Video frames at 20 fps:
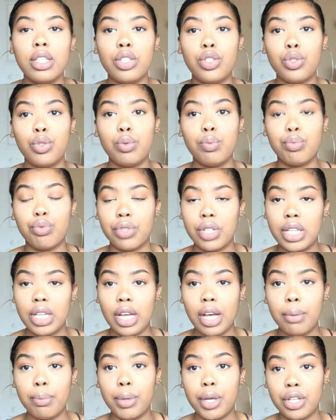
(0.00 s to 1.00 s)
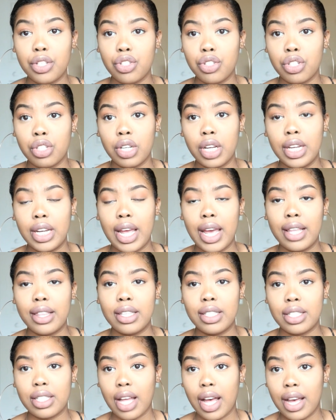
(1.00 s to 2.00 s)
to bring a picture, and it had
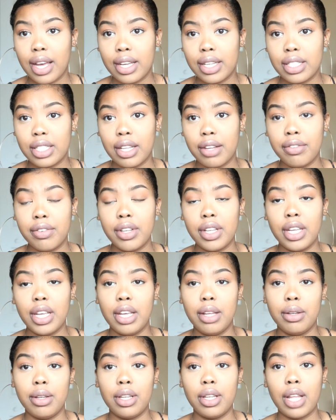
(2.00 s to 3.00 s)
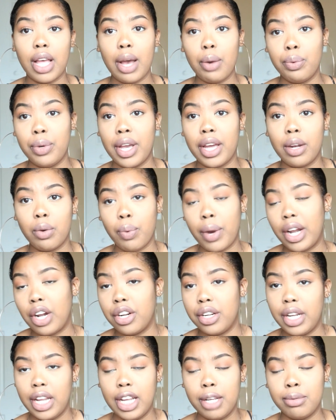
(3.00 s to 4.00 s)
the size of it and how we had to write
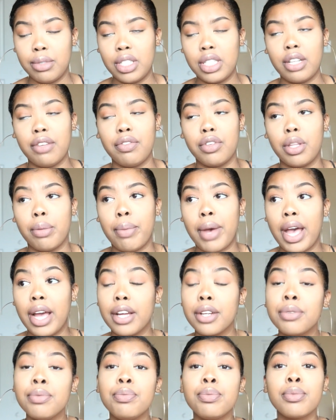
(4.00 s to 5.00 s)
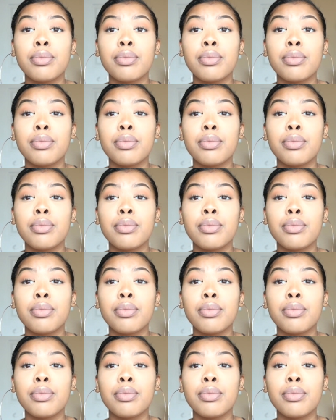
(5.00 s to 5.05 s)
our names and stuff on the back.